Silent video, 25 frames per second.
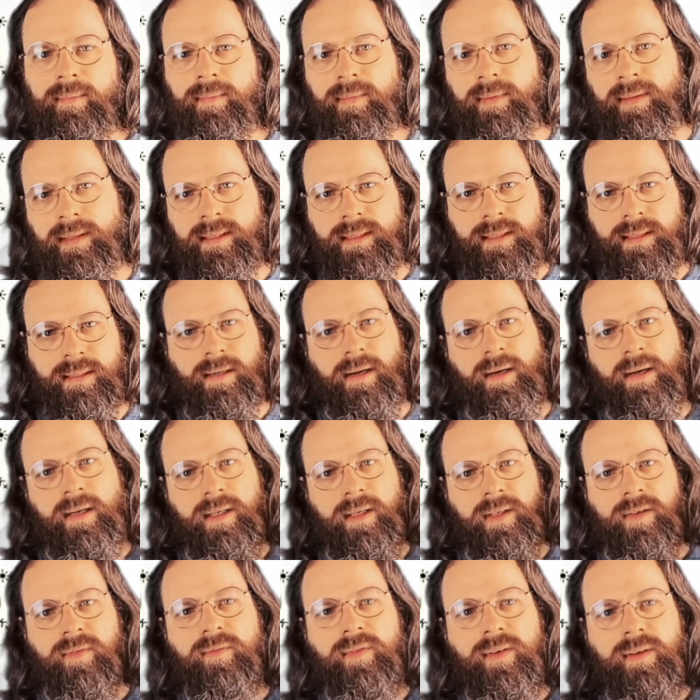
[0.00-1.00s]
This side
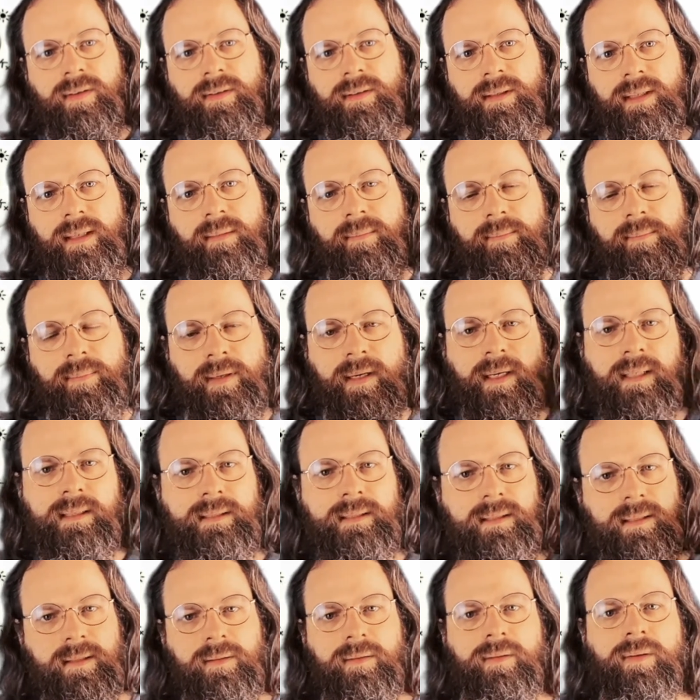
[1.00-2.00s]
is filled in, but I
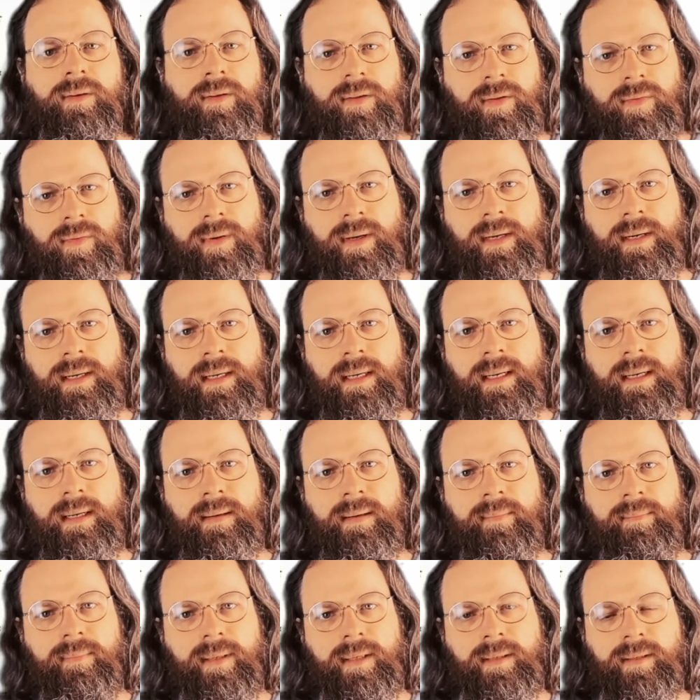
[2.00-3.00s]
still look
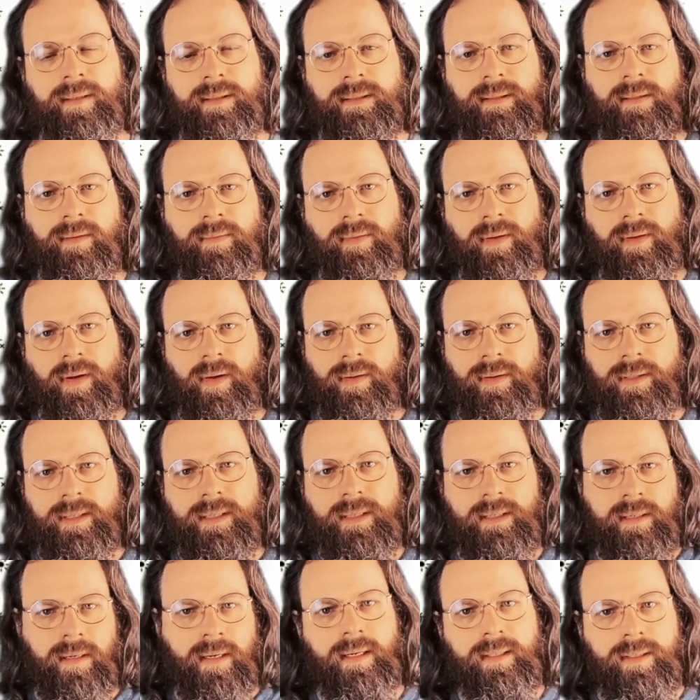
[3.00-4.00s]
3D because I've got
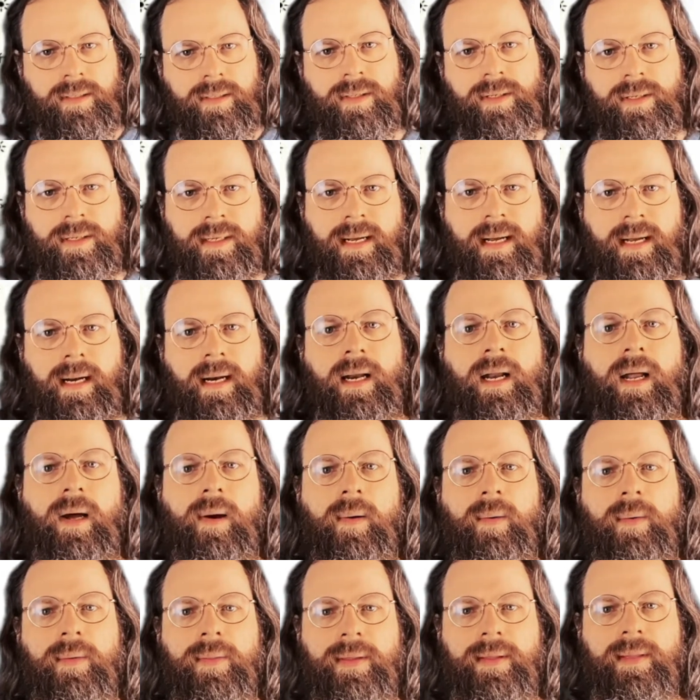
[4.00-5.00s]
this light turned down
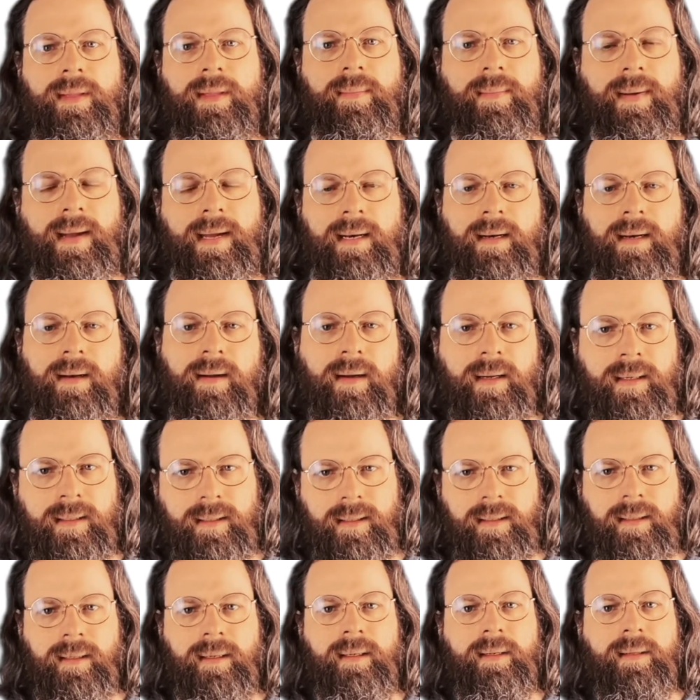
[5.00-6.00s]
lower than the main light.
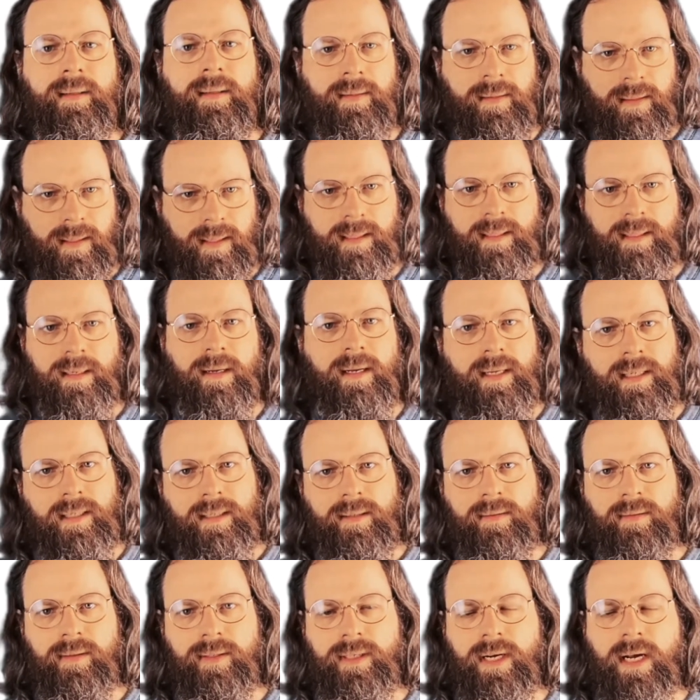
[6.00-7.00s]
These lights
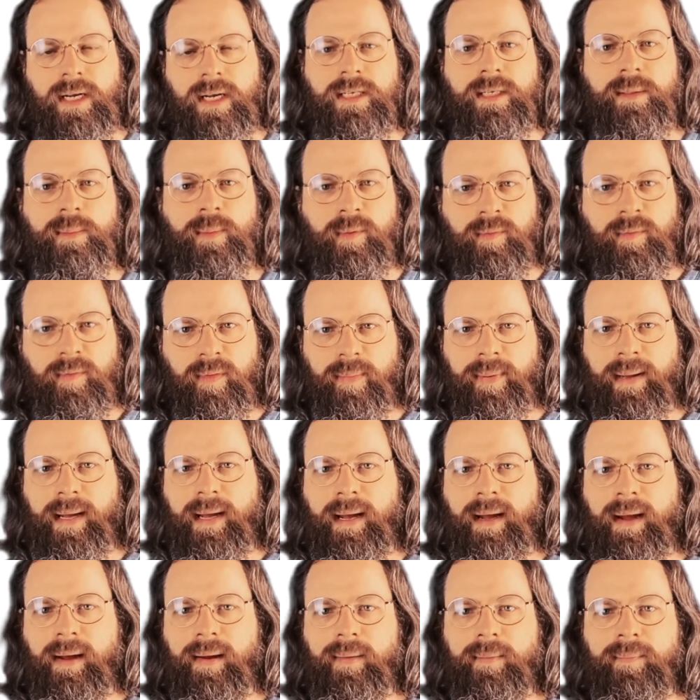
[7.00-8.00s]
are adjustable for
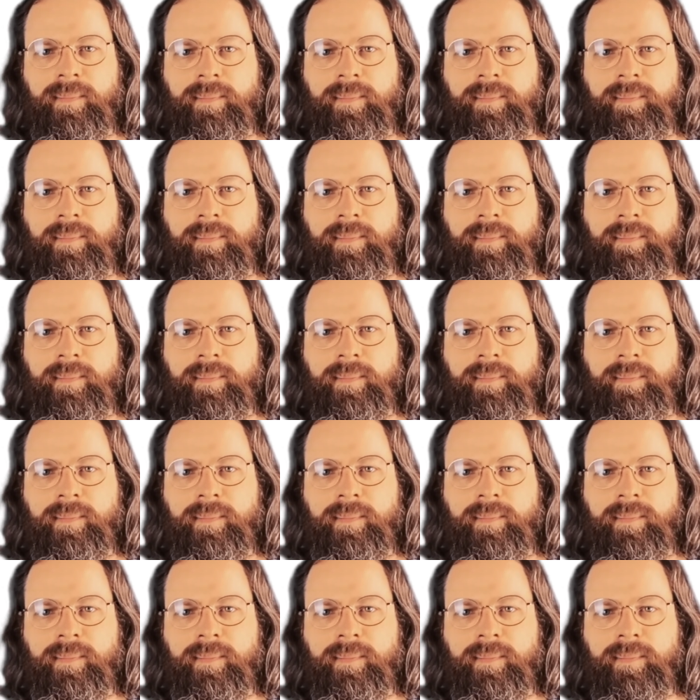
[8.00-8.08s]
power.